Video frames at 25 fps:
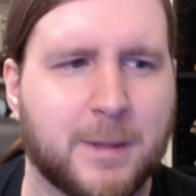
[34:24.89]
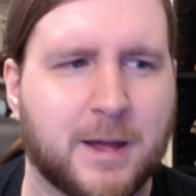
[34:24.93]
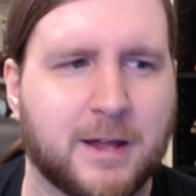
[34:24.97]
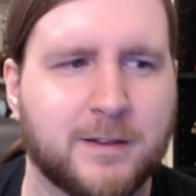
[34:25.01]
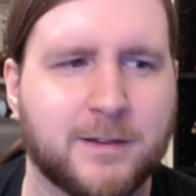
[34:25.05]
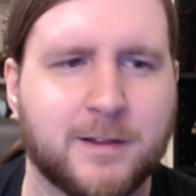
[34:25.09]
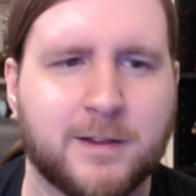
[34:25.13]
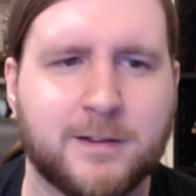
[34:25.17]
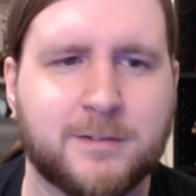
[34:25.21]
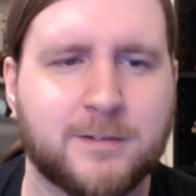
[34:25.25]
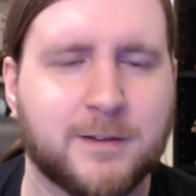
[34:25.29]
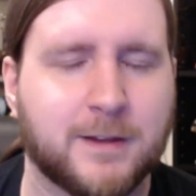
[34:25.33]

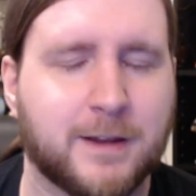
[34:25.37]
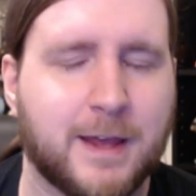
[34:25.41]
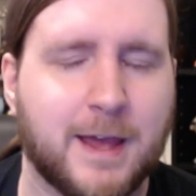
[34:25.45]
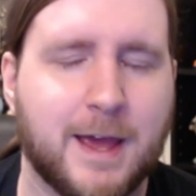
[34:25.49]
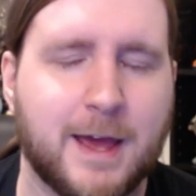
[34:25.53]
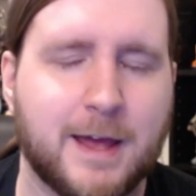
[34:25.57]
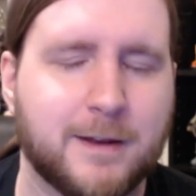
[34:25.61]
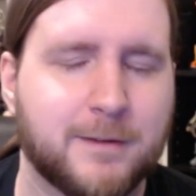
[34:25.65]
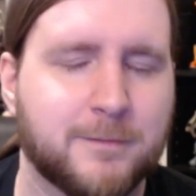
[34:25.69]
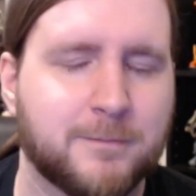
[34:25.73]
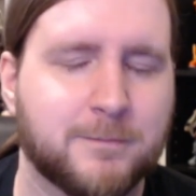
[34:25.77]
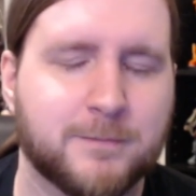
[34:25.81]
unless
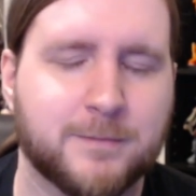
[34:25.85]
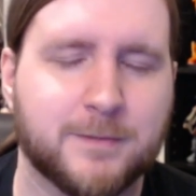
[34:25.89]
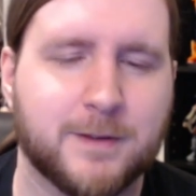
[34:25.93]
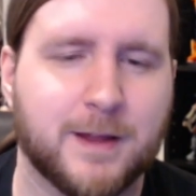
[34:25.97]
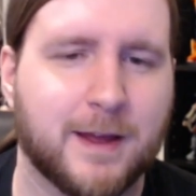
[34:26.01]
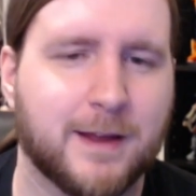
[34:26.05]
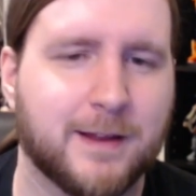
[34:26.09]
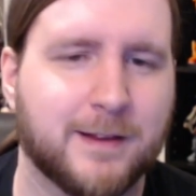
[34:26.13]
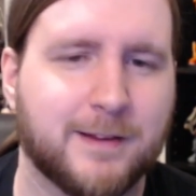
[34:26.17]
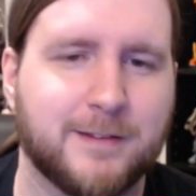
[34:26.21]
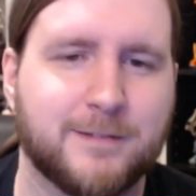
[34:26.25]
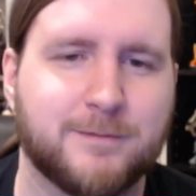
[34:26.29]
again,
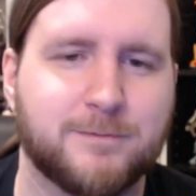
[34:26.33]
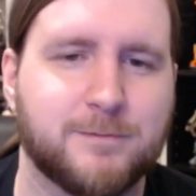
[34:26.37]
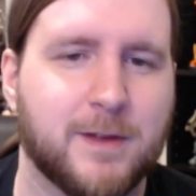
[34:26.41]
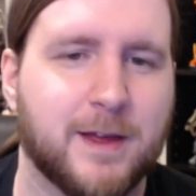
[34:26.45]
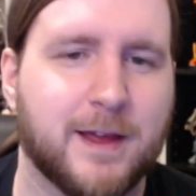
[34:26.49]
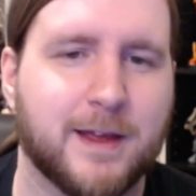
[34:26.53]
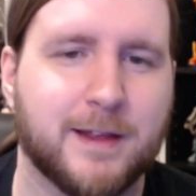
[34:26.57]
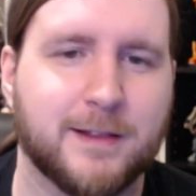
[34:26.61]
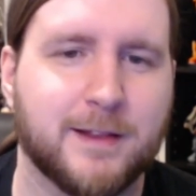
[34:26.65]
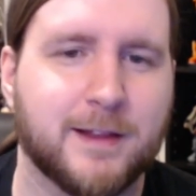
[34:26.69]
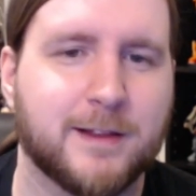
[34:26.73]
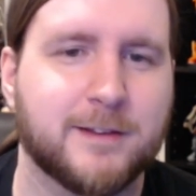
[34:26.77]
I
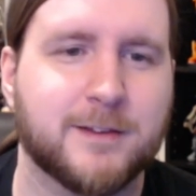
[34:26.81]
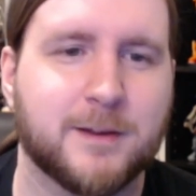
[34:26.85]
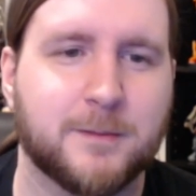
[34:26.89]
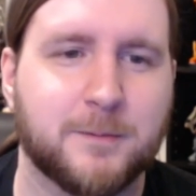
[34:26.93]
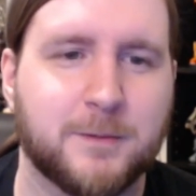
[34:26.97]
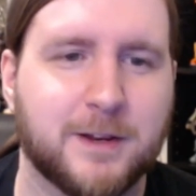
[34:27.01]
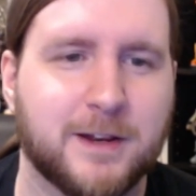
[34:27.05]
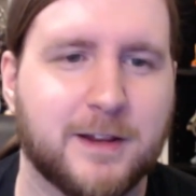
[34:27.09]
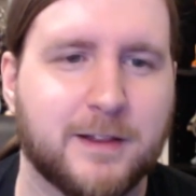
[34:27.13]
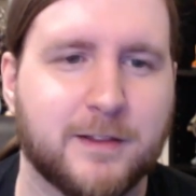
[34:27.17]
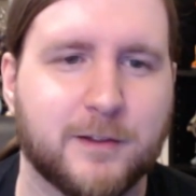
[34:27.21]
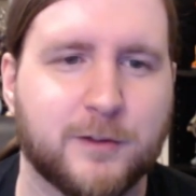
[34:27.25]
unless
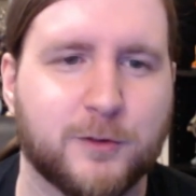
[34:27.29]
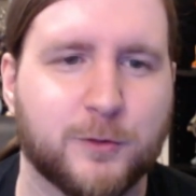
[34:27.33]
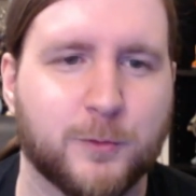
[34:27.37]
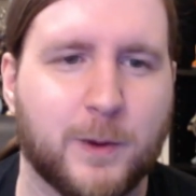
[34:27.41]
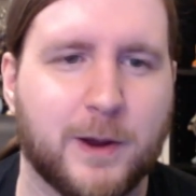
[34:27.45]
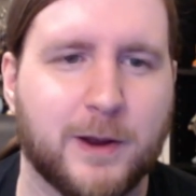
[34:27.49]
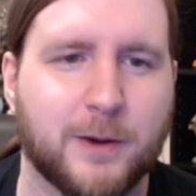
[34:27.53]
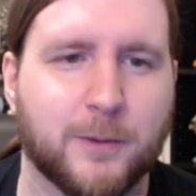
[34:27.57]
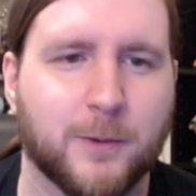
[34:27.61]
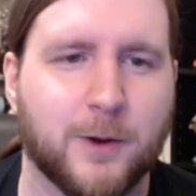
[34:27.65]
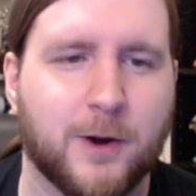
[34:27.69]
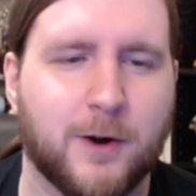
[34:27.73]
I'm getting this
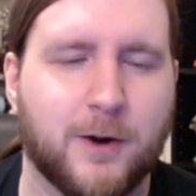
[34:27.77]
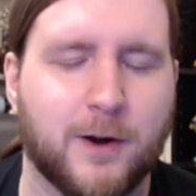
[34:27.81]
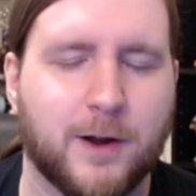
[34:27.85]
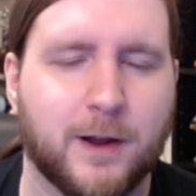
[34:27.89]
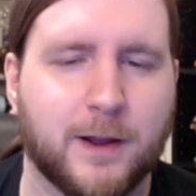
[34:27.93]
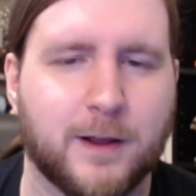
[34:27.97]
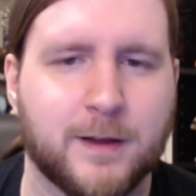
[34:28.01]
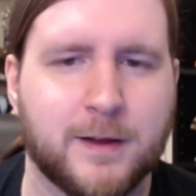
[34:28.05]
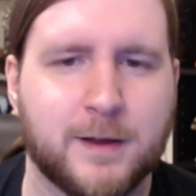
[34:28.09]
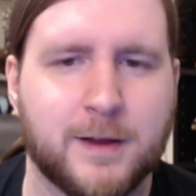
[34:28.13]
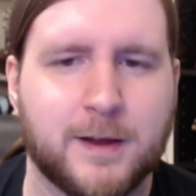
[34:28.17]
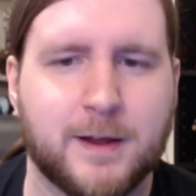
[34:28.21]
way
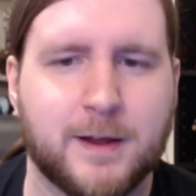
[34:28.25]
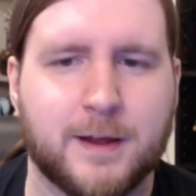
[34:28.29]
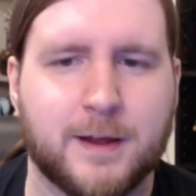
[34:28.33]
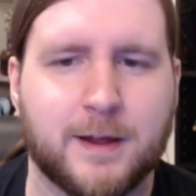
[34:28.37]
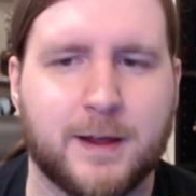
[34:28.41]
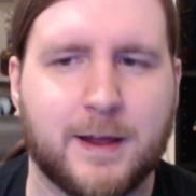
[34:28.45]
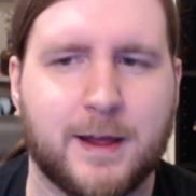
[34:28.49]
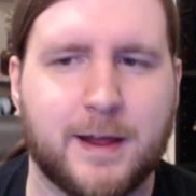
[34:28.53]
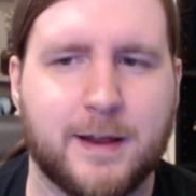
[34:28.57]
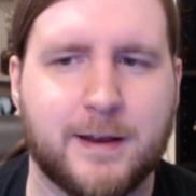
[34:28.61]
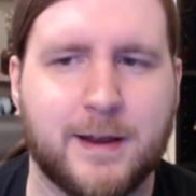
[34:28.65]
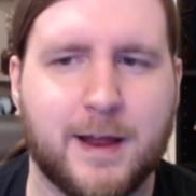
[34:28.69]
wrong,
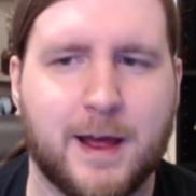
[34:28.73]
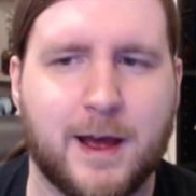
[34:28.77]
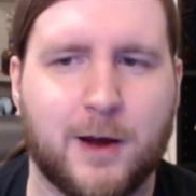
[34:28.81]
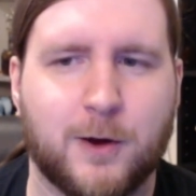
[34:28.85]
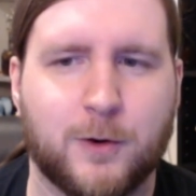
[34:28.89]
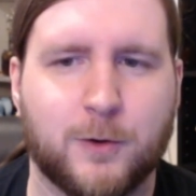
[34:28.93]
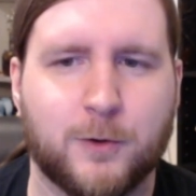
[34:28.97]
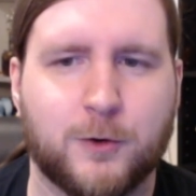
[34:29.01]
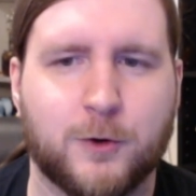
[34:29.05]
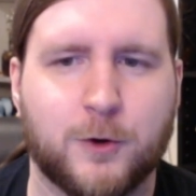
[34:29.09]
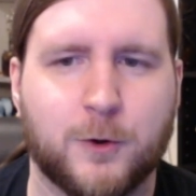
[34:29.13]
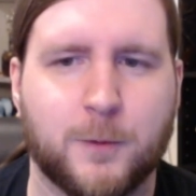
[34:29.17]
and
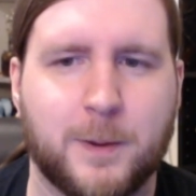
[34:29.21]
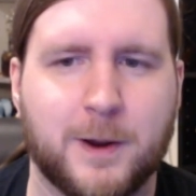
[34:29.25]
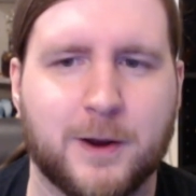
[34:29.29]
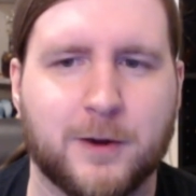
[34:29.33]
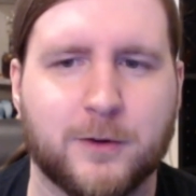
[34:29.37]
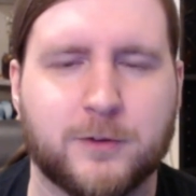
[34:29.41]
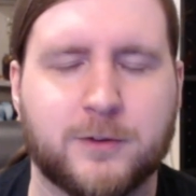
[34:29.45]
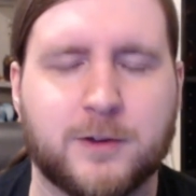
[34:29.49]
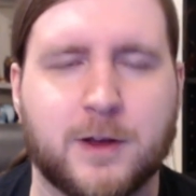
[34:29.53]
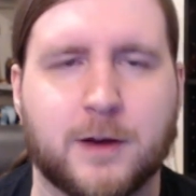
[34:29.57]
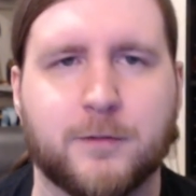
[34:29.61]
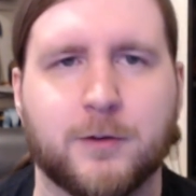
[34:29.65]
now
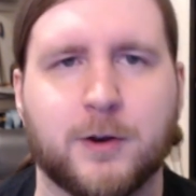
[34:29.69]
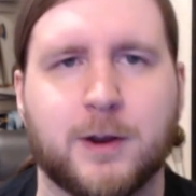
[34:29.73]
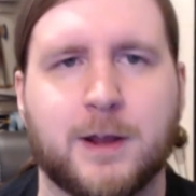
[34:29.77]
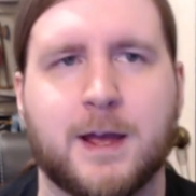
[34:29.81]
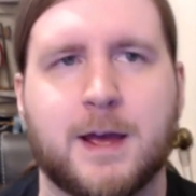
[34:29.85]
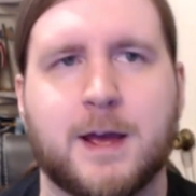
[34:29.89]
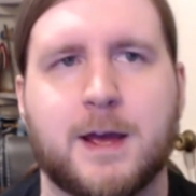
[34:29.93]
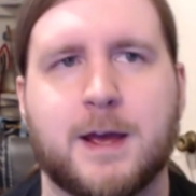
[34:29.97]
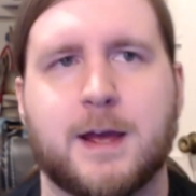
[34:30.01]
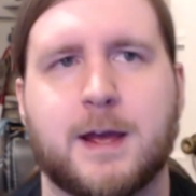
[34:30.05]
Kubera's covering.